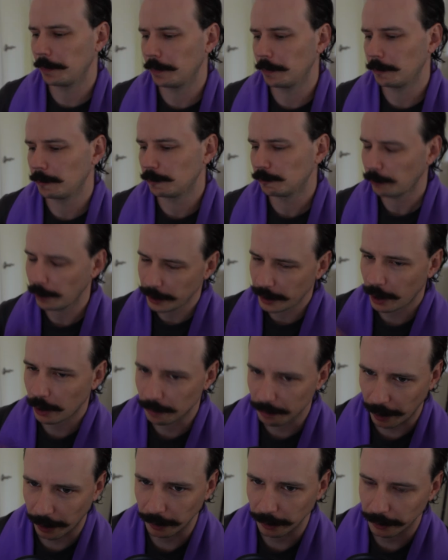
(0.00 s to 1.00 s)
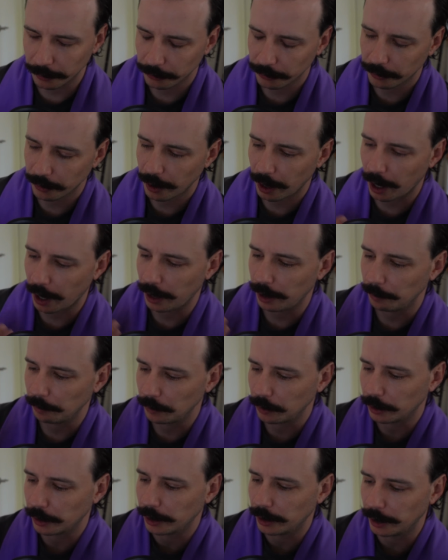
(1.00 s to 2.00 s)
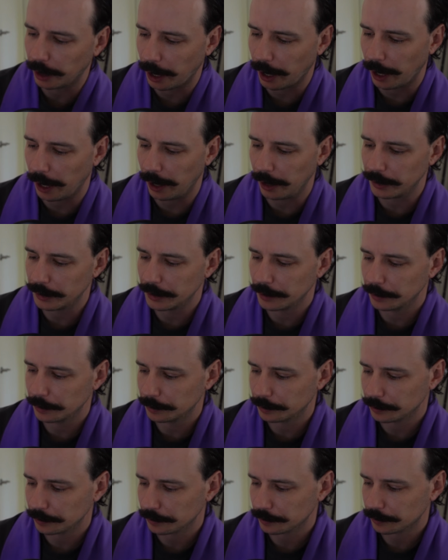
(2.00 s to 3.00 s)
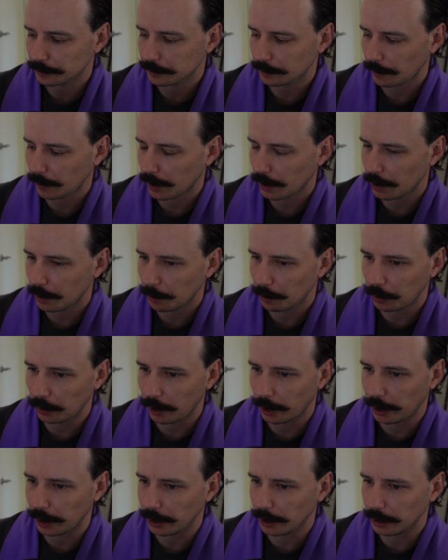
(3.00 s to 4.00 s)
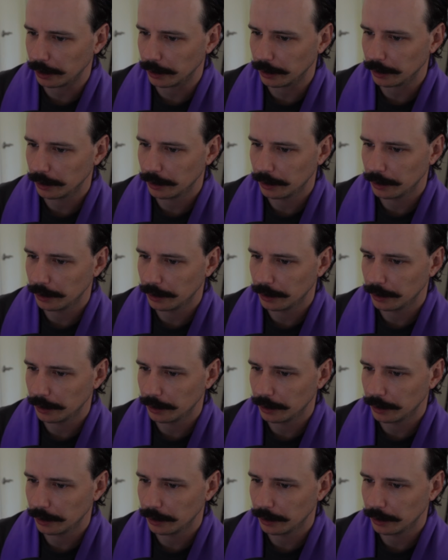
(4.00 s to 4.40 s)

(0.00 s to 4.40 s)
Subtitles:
Right now on my list, I am looking at playing